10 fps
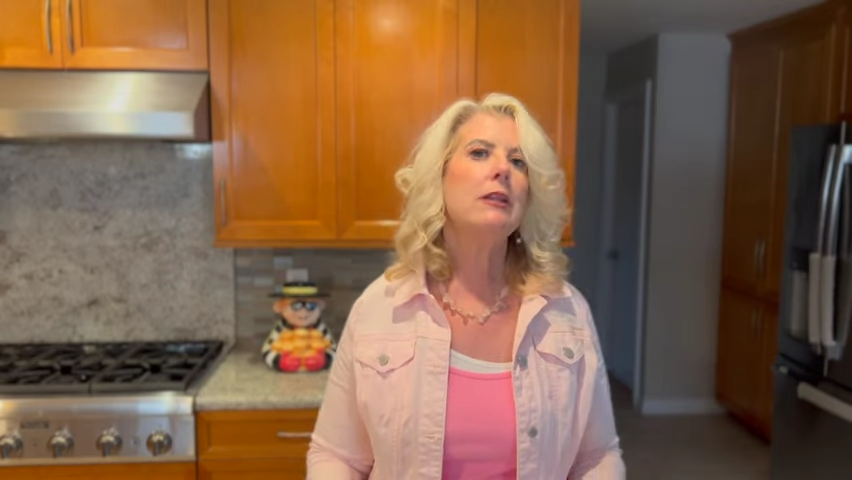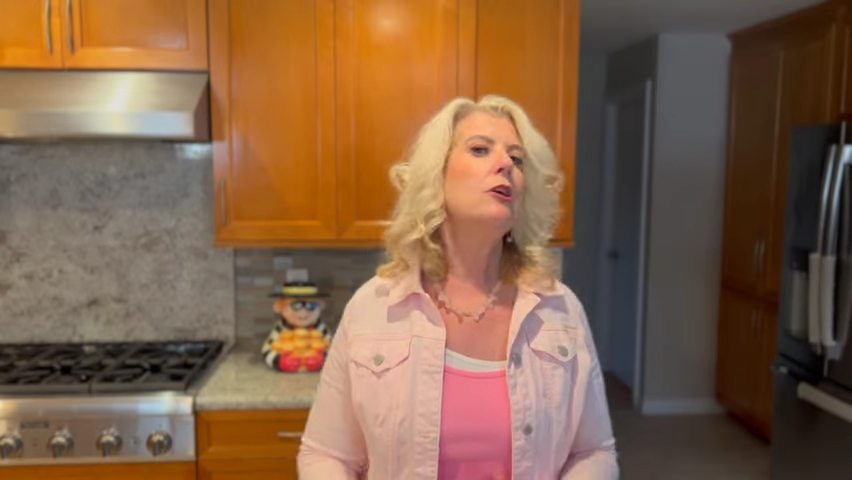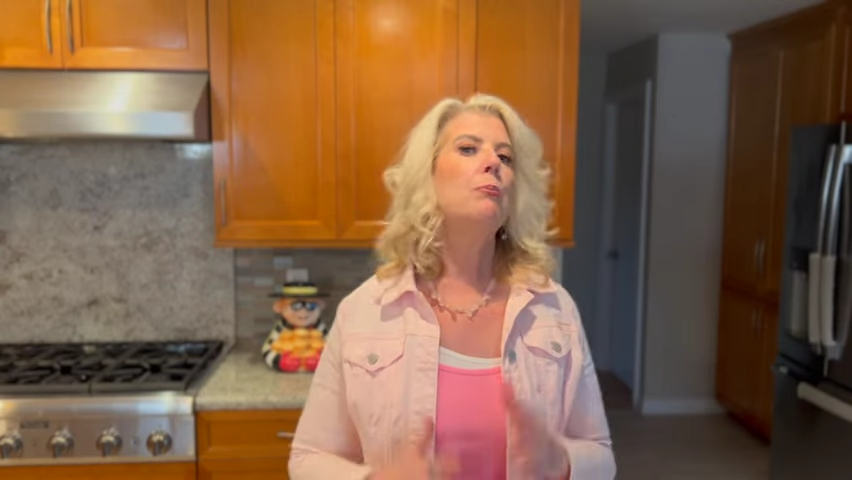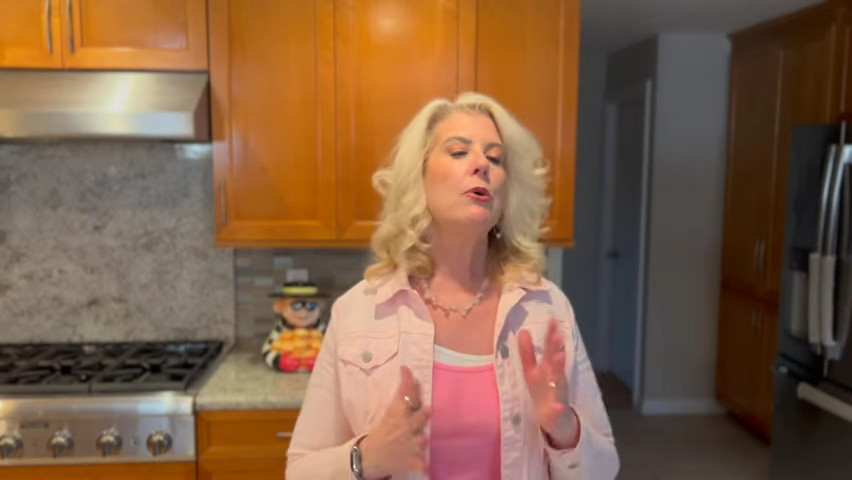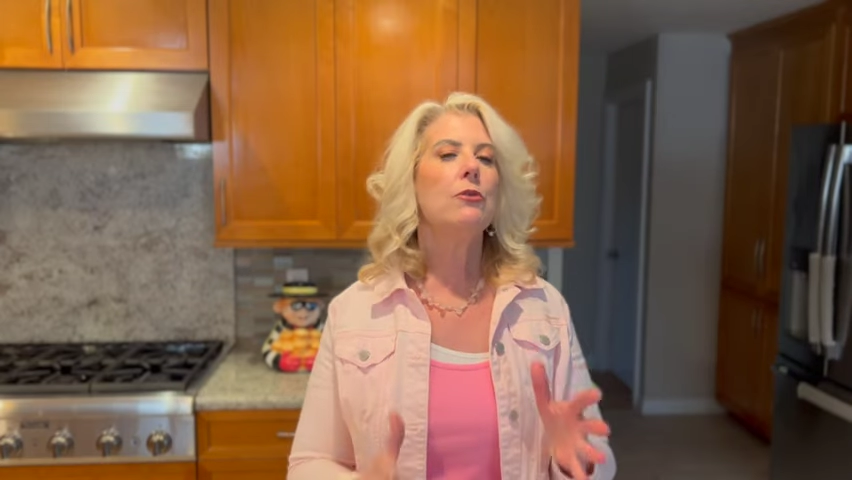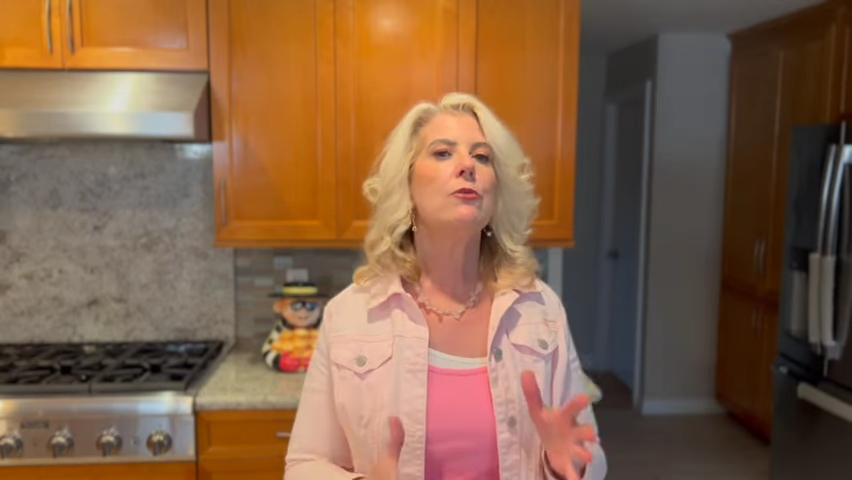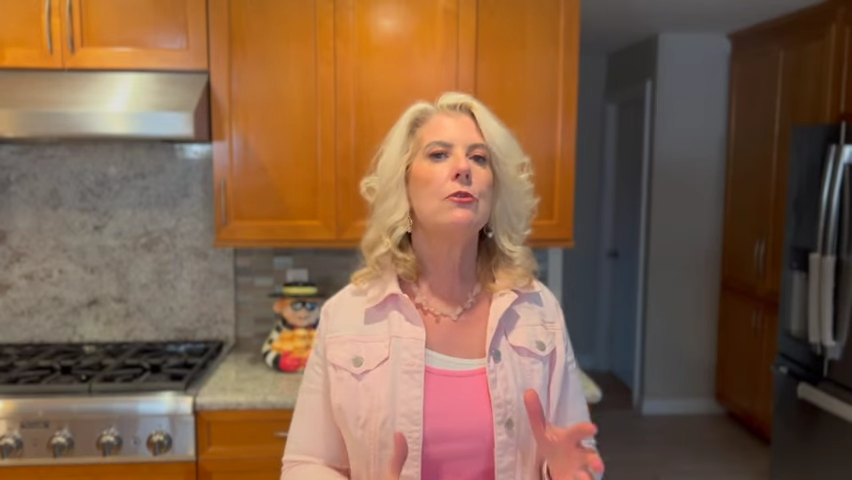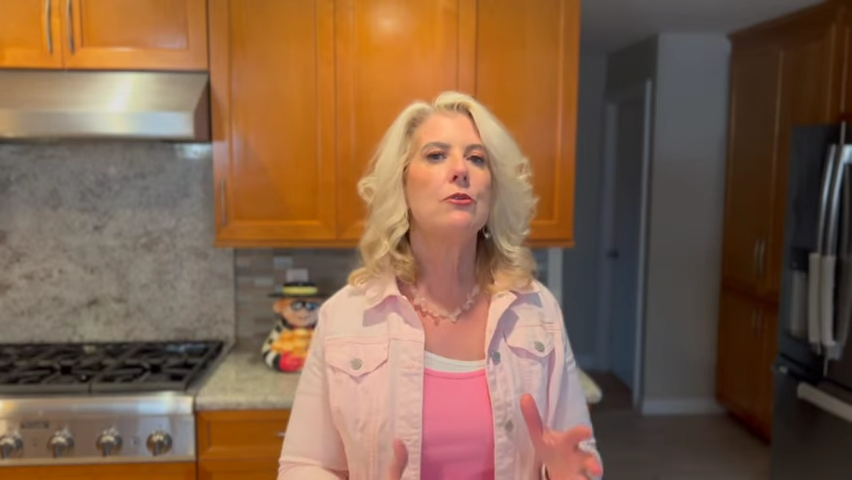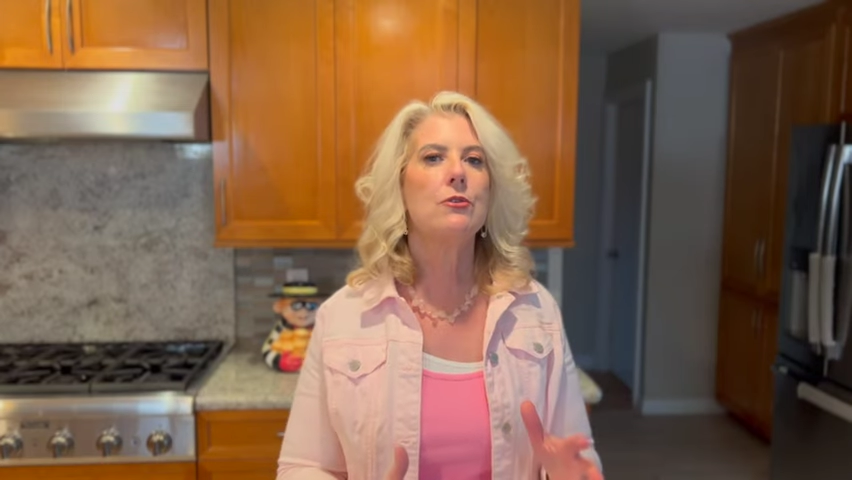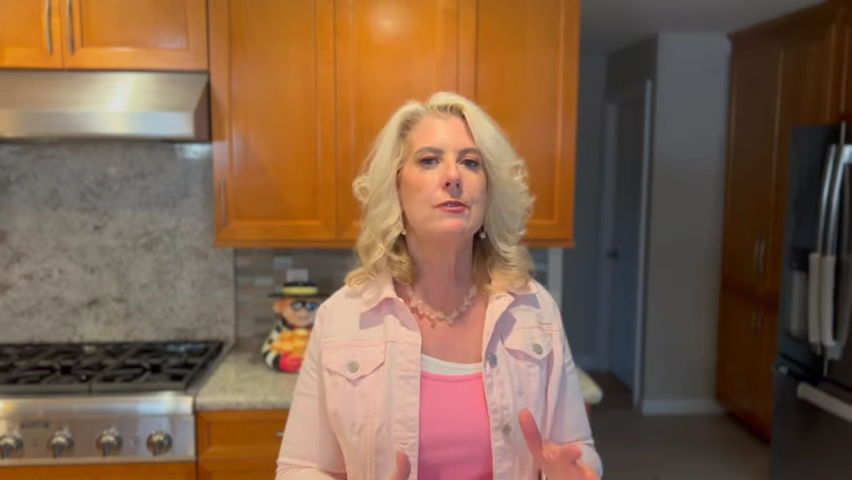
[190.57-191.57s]
you book through the
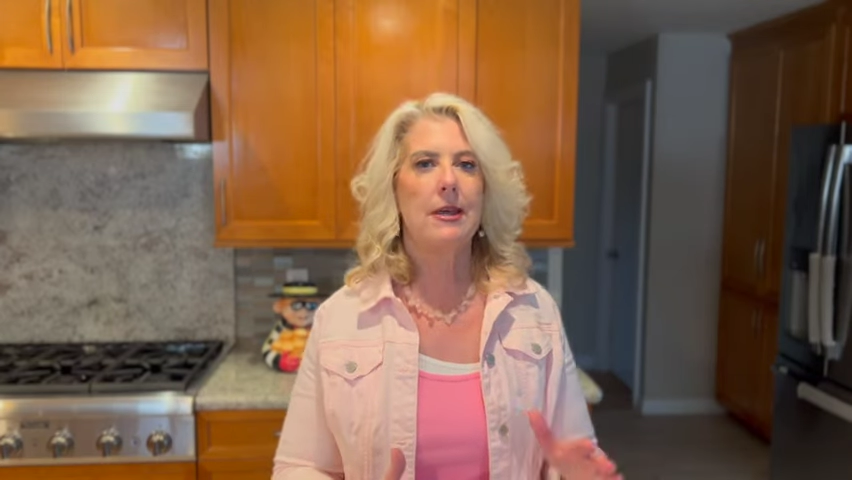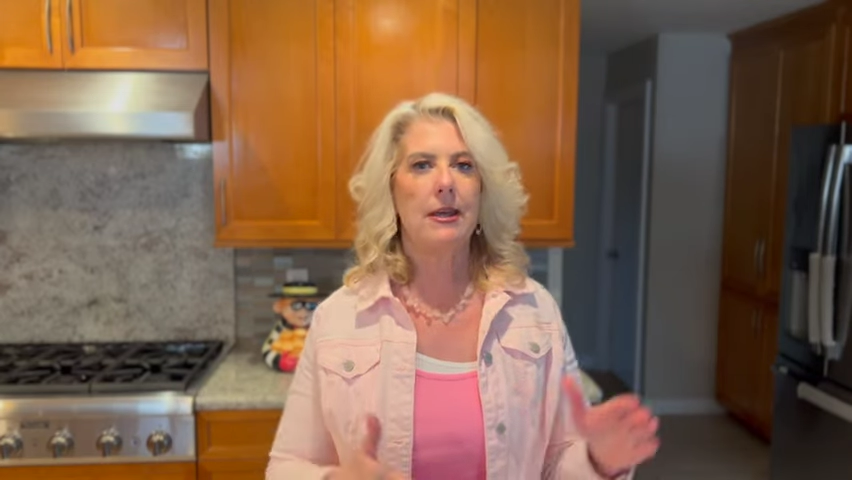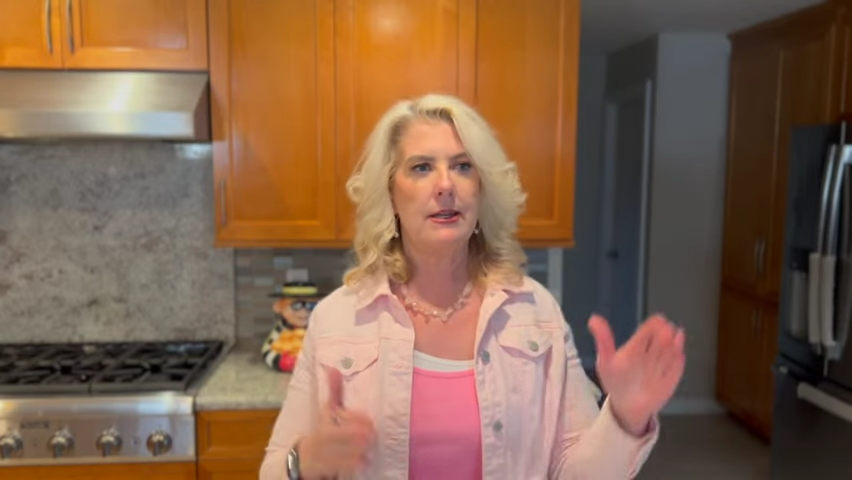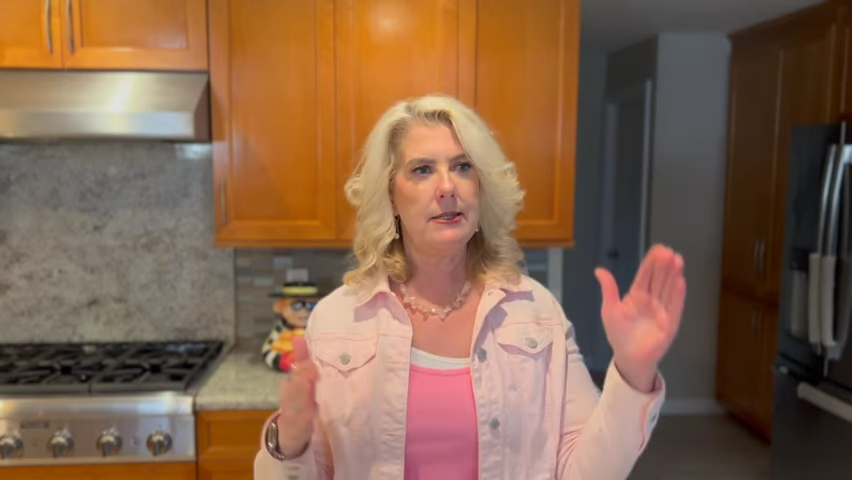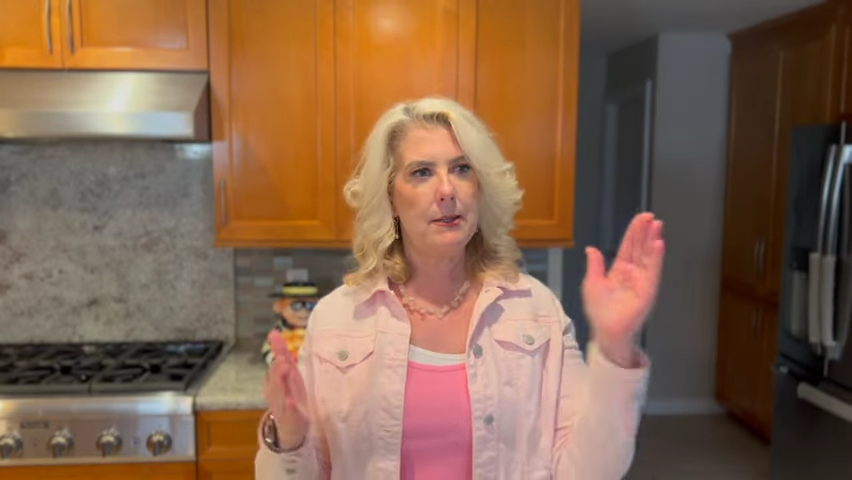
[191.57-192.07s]
cruise line